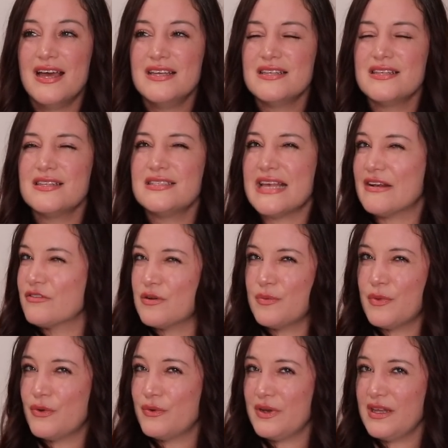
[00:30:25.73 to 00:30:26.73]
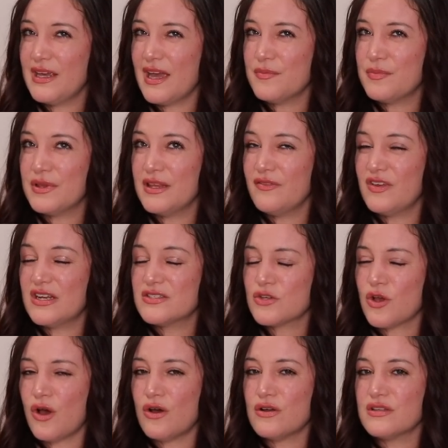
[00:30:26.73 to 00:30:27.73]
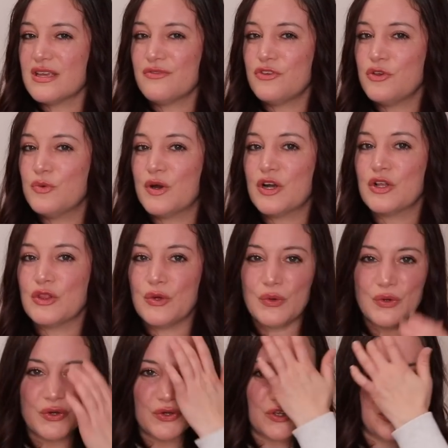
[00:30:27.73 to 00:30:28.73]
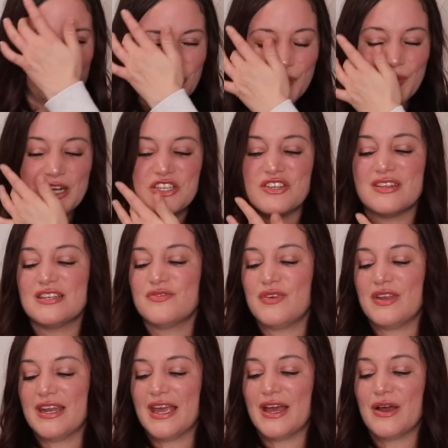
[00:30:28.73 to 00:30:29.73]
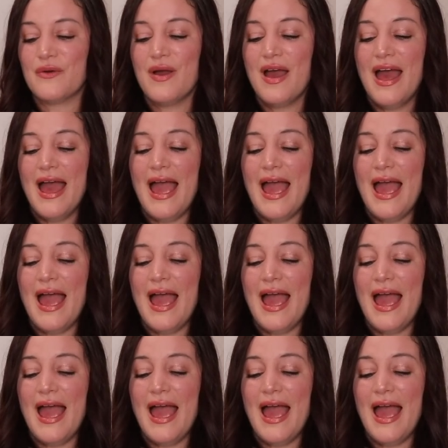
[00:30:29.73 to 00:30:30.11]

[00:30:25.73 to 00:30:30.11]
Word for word: ceremony I believe it is called if you are local and you're watching this video